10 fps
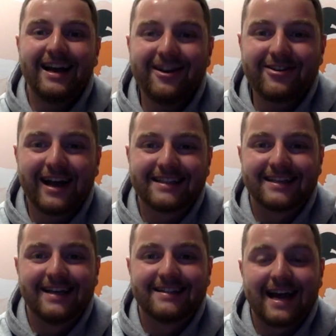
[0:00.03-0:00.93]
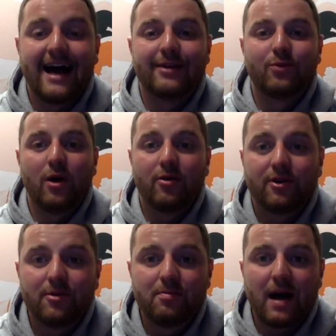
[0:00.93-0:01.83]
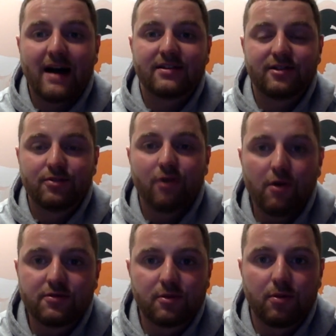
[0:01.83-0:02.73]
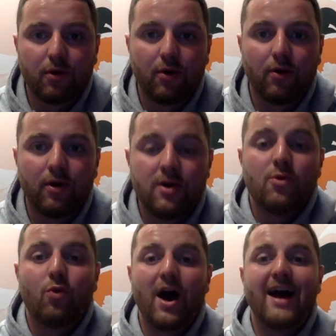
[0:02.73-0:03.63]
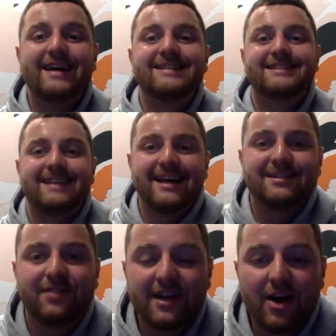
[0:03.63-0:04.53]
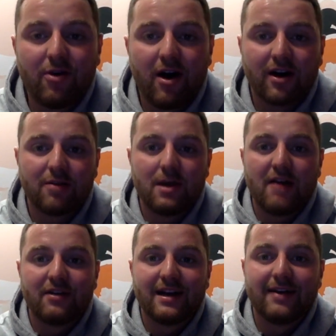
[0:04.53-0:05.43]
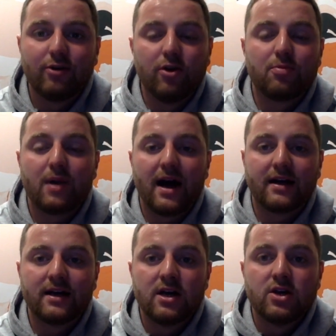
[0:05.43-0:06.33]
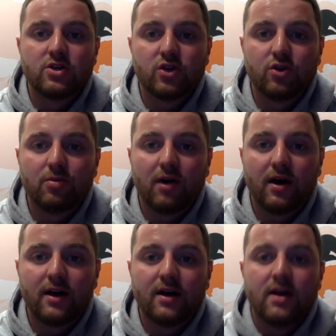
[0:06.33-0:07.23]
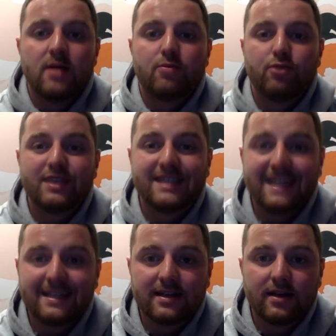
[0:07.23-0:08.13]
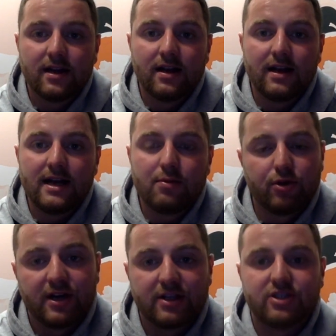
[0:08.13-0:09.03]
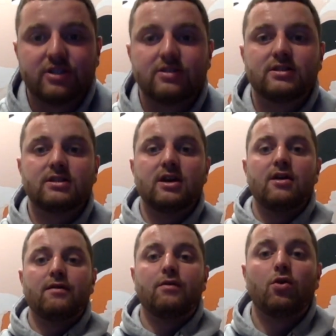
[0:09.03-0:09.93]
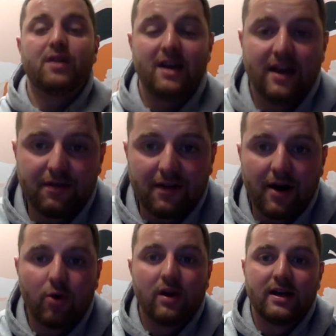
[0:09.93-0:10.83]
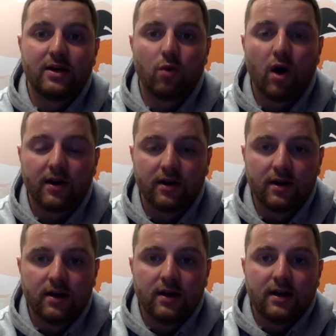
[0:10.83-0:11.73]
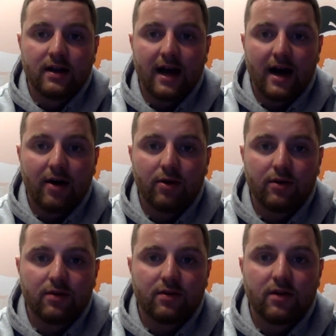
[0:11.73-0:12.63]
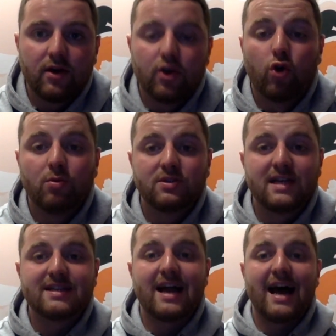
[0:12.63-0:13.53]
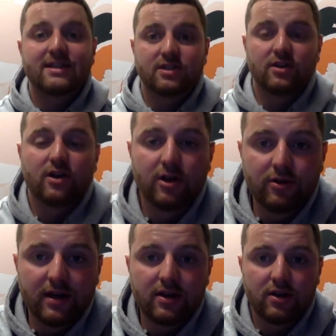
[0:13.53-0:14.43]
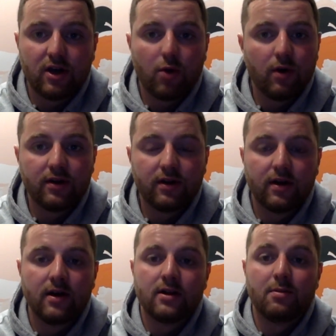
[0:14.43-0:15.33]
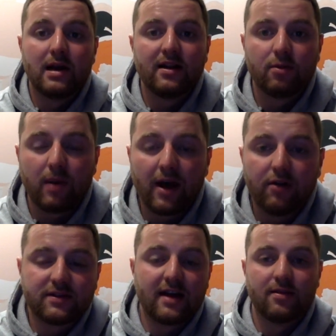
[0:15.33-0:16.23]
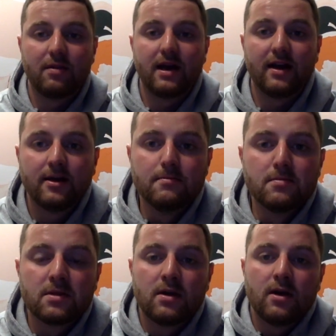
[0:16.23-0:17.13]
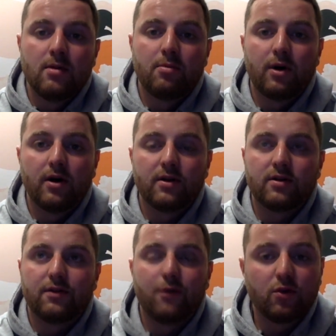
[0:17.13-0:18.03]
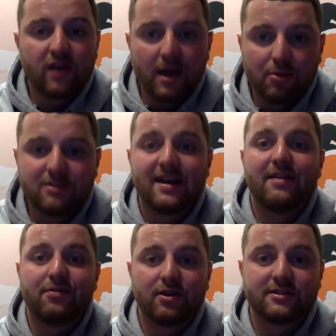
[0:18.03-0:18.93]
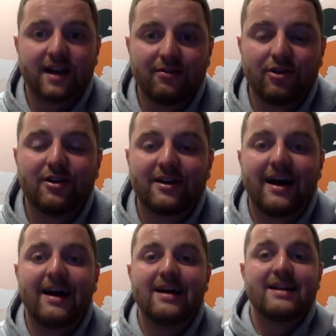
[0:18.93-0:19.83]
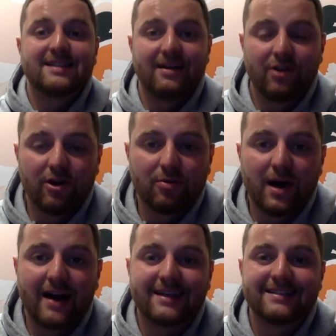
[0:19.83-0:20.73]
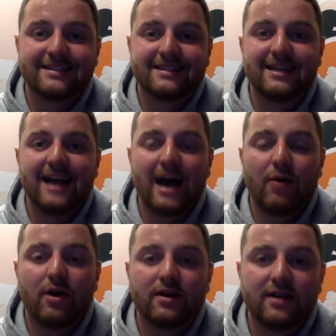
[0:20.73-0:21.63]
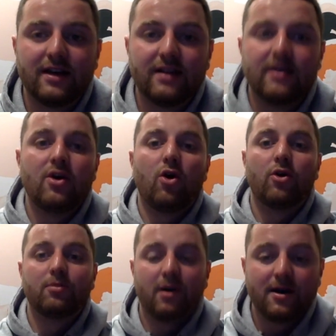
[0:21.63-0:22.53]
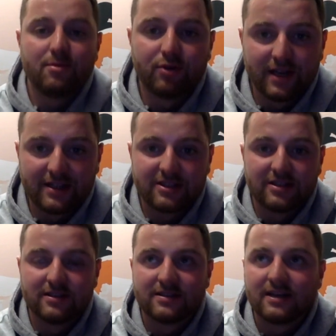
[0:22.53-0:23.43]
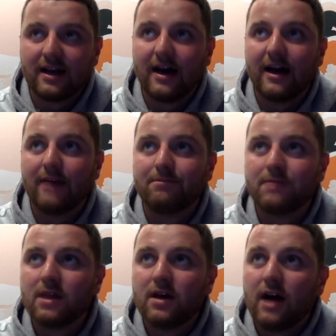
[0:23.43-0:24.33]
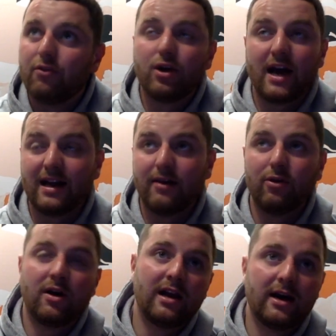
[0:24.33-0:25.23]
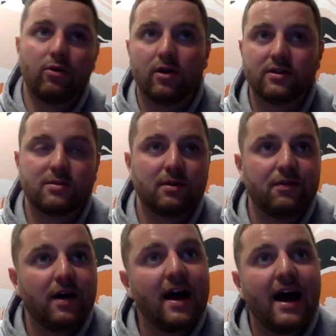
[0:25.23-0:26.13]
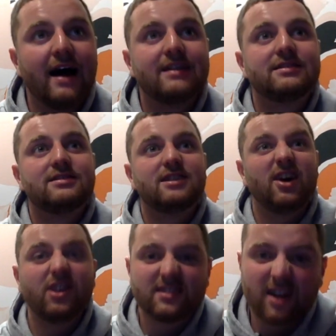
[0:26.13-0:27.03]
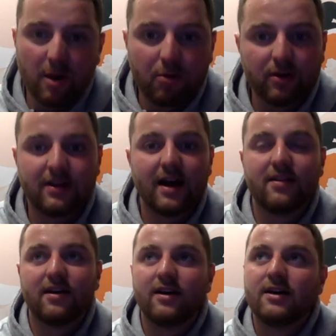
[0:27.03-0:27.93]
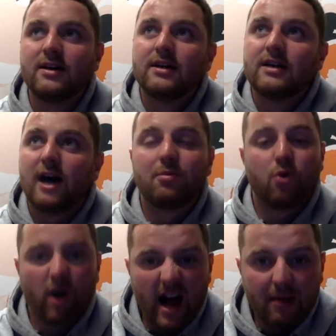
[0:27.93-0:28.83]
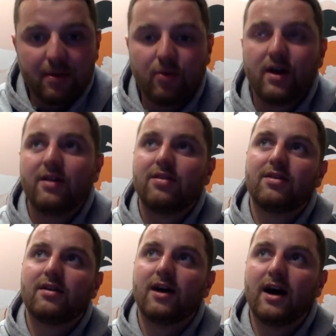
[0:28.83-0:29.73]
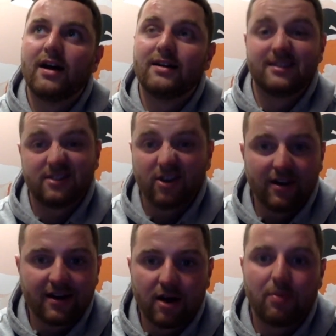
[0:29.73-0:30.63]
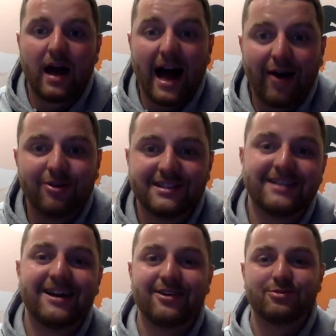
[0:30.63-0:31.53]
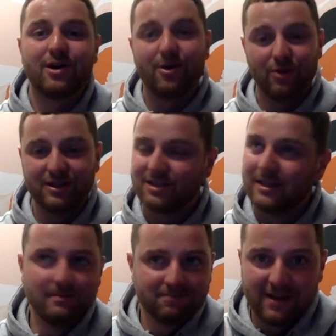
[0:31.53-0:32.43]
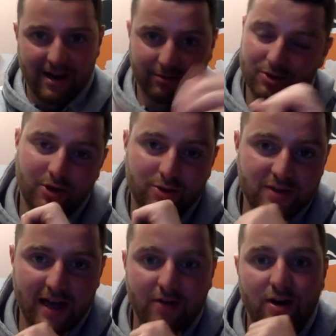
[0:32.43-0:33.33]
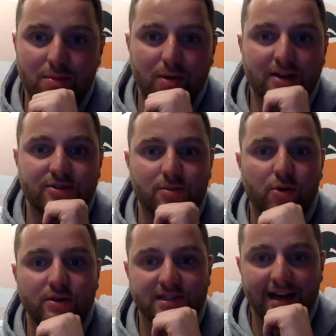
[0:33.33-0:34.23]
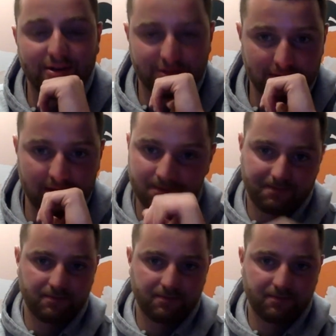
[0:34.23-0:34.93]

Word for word: Hello Gasheads and welcome back to the Rovers Report where in today's video I'm going to be having a little look back to my pre-season league predictions for the EFL League One. Now the normal season has concluded, you know we're in the, the middle of the playoffs at the minute but the full table is there for us to have a look at, to have a look back and see how I did on my predictions. Um, I've already had a little, a little look to be fair and you know there's a couple in there that I'm quite happy with. Uh, there's certainly a couple of howlers in there as well, which I'm sure you'll take great pleasure in pointing out to me.